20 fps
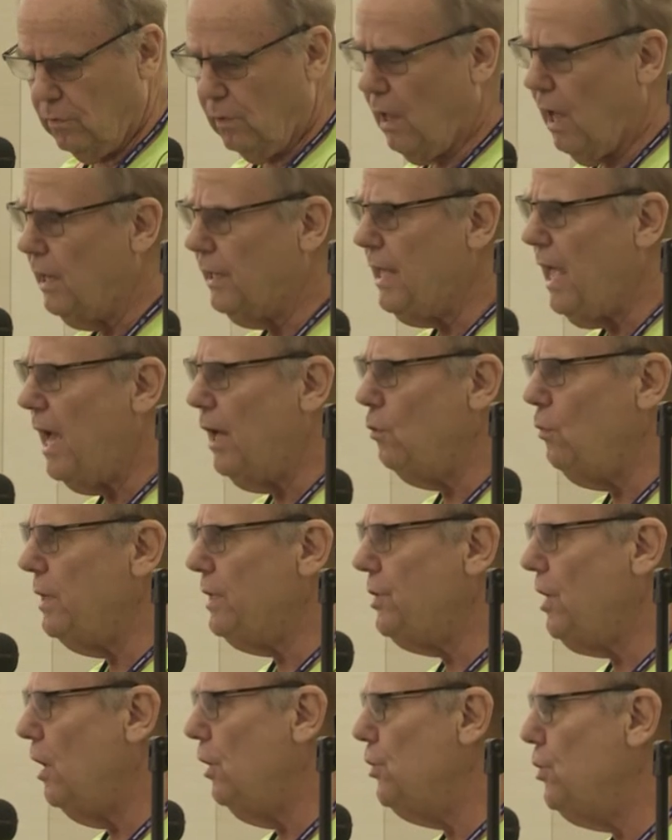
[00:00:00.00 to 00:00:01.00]
Again, we
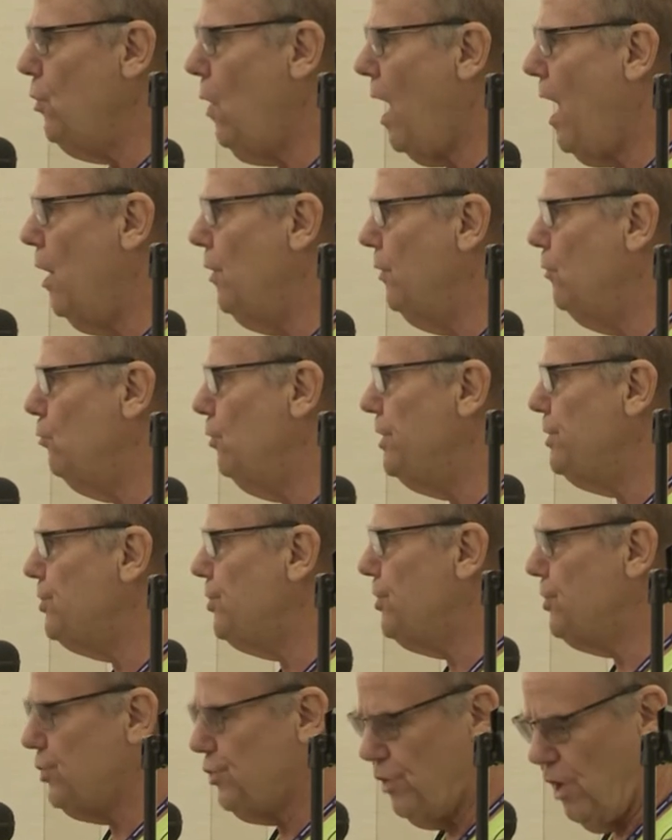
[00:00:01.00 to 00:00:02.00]
tell you how to
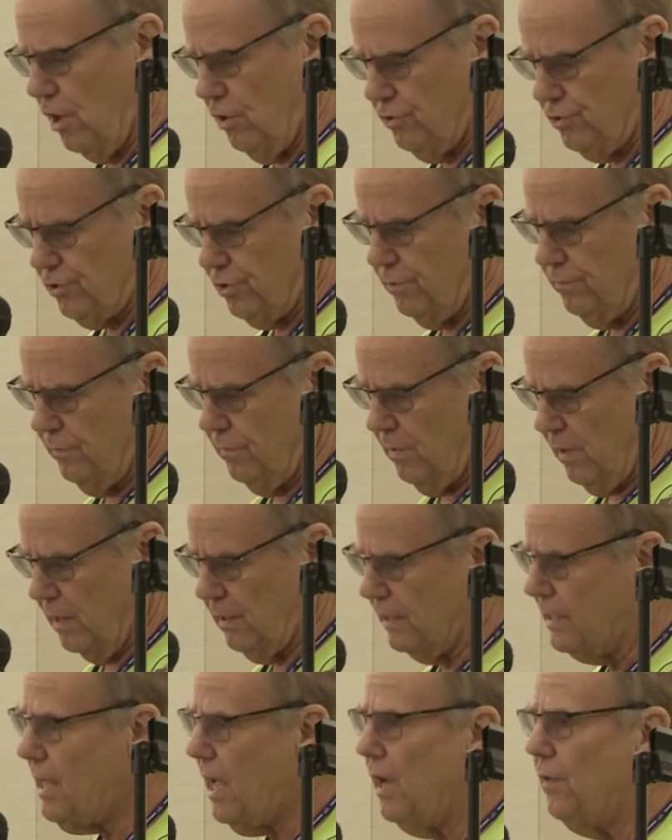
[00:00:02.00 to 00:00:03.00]
reach the start.
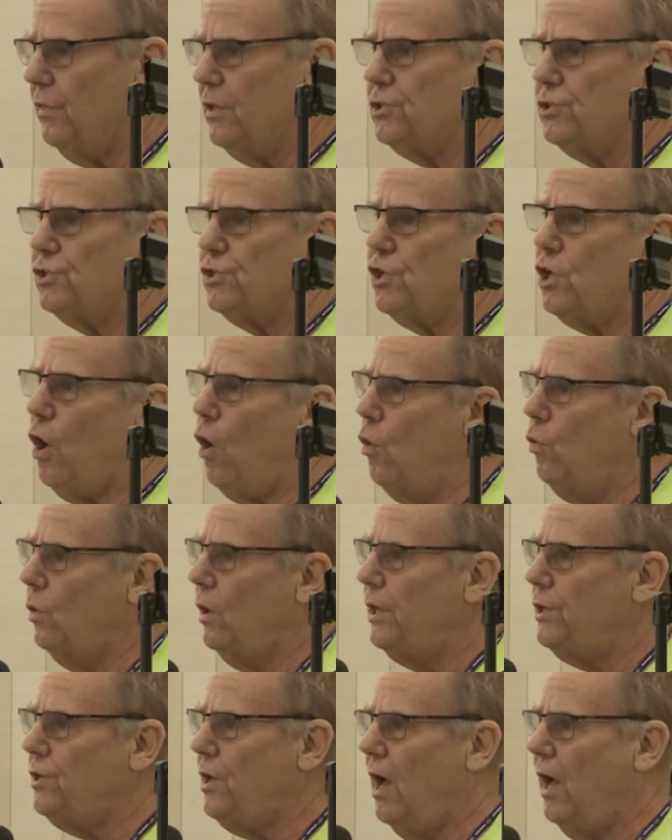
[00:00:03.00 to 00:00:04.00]
And again, this is the
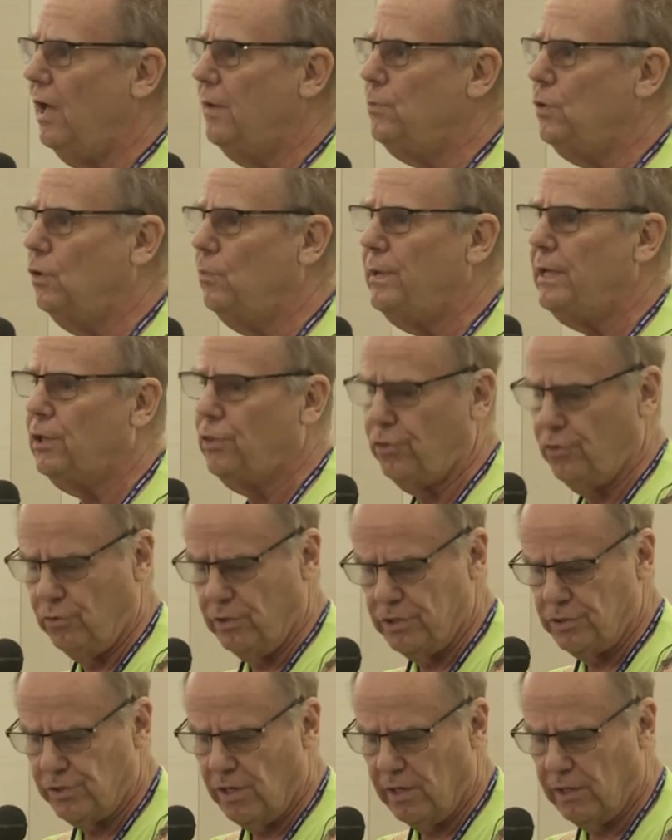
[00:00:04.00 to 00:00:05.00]
only time you'll be at
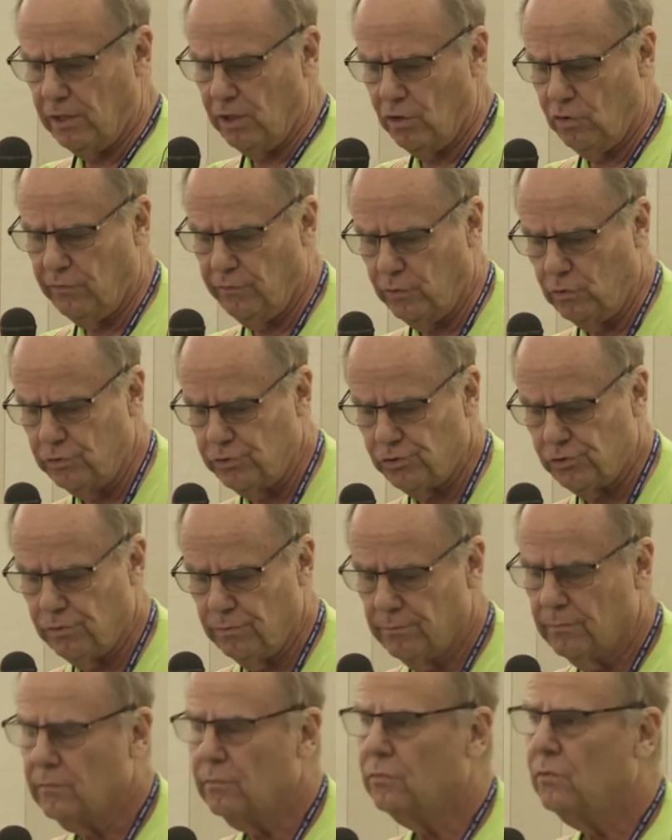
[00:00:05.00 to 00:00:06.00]
30-second intervals.
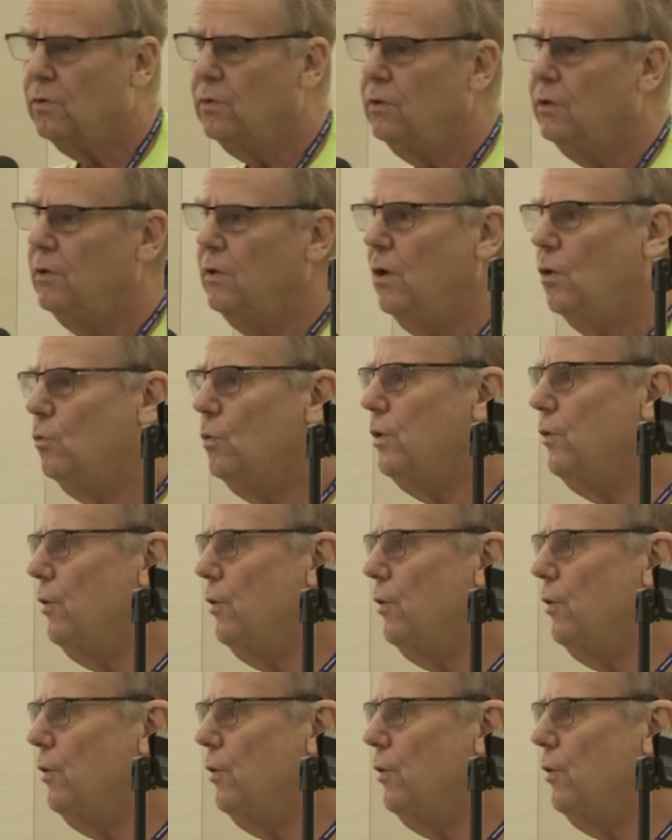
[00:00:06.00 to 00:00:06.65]
We